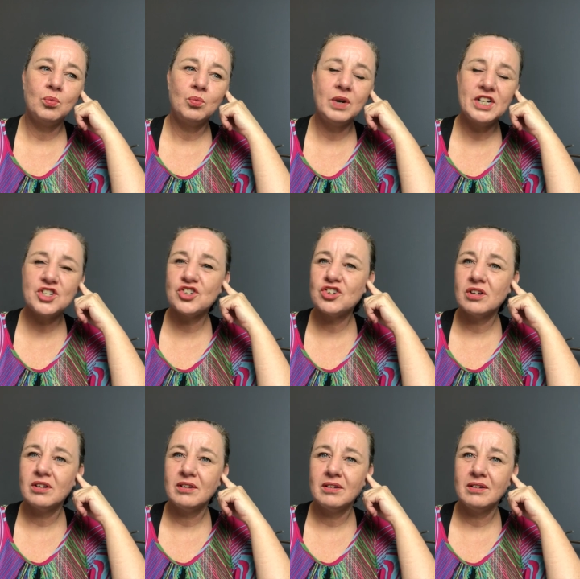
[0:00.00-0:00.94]
which
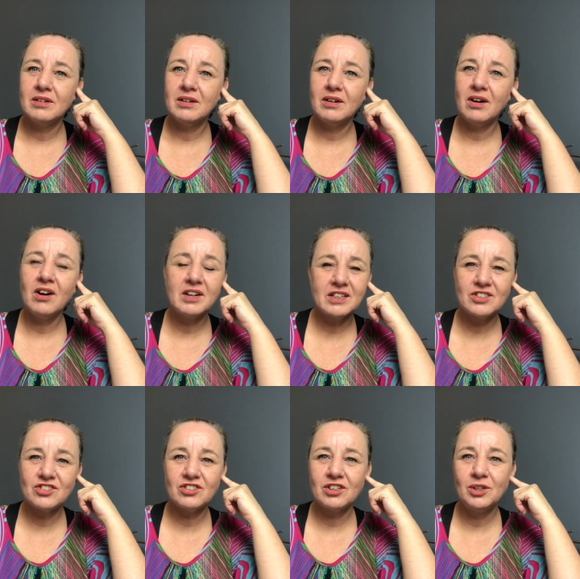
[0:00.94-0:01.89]

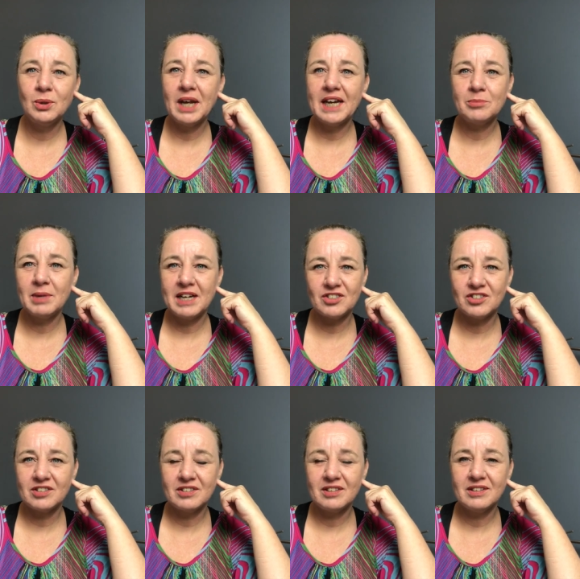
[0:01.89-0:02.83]
artist you like
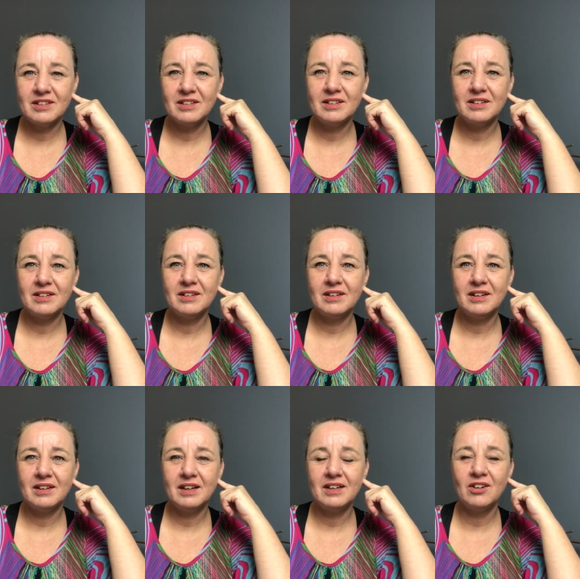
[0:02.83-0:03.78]
best?
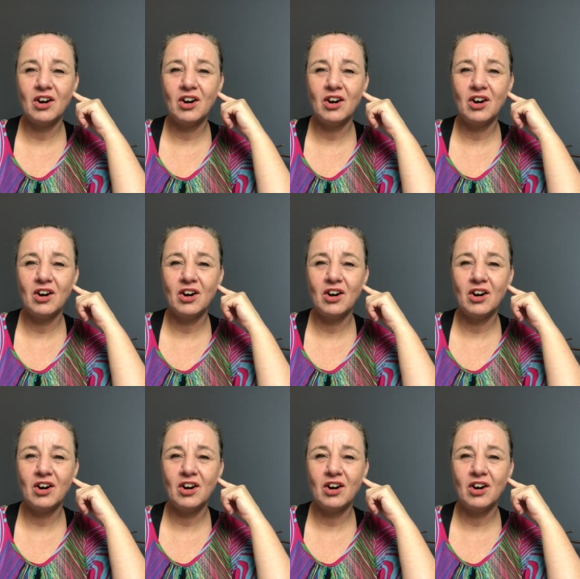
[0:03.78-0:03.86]
And